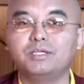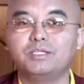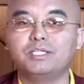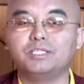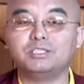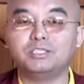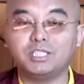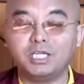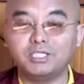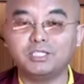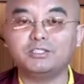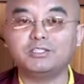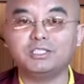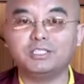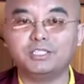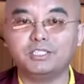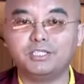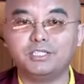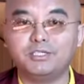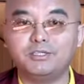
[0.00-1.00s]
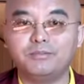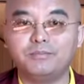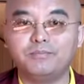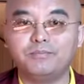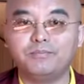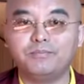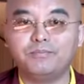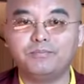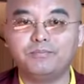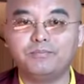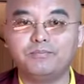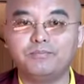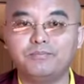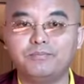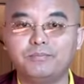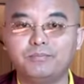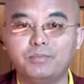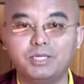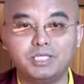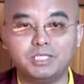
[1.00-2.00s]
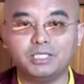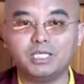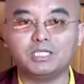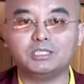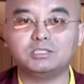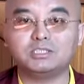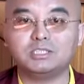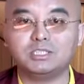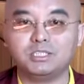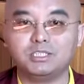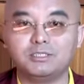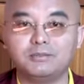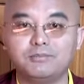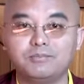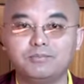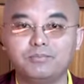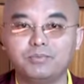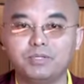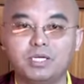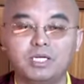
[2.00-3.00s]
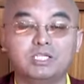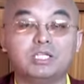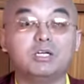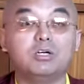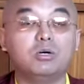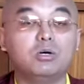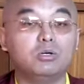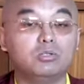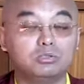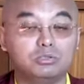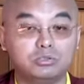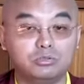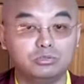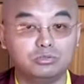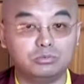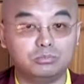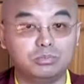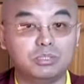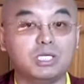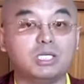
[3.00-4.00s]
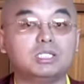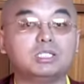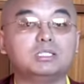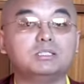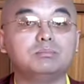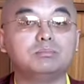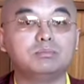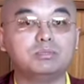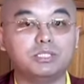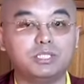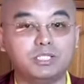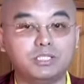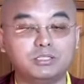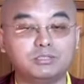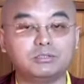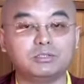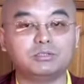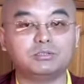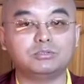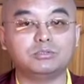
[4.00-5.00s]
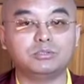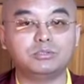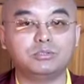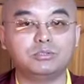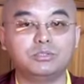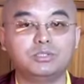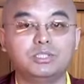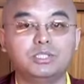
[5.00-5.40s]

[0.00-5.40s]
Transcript: There's nunnery there, many nuns there. They also do practice prayers also.